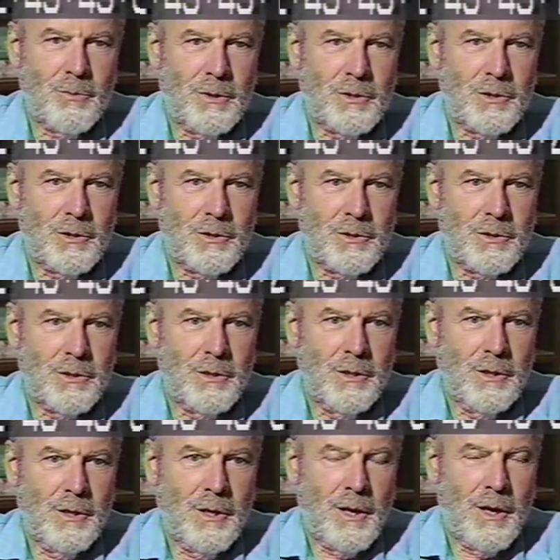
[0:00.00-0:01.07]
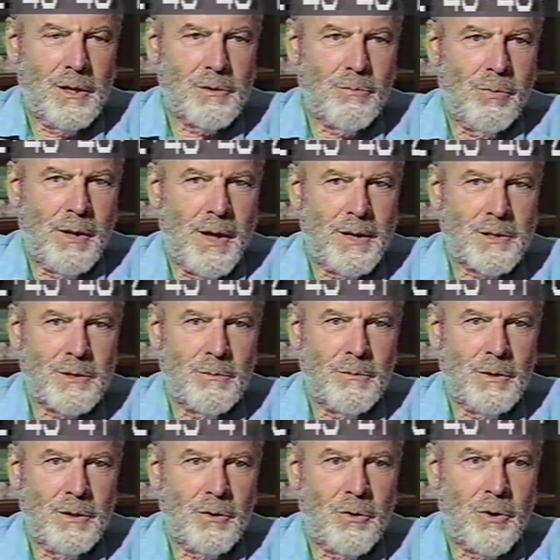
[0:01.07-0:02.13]
which has
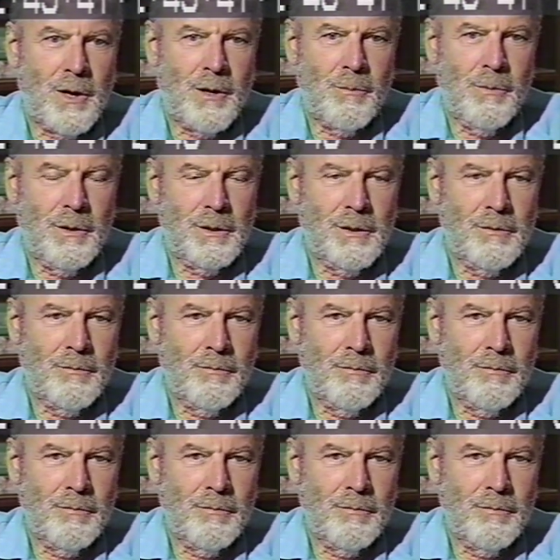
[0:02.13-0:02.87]
blossomed incredibly